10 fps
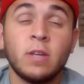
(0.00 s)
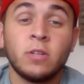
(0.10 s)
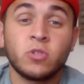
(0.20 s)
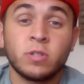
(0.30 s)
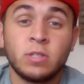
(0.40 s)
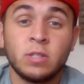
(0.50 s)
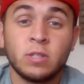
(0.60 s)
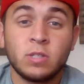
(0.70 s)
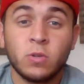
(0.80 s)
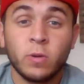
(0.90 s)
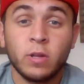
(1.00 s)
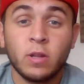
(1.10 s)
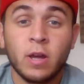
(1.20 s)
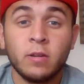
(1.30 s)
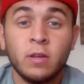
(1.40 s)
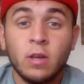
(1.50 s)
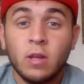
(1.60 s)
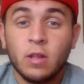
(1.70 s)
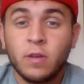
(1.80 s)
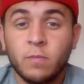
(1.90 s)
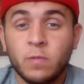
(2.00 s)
interest in this storyline. The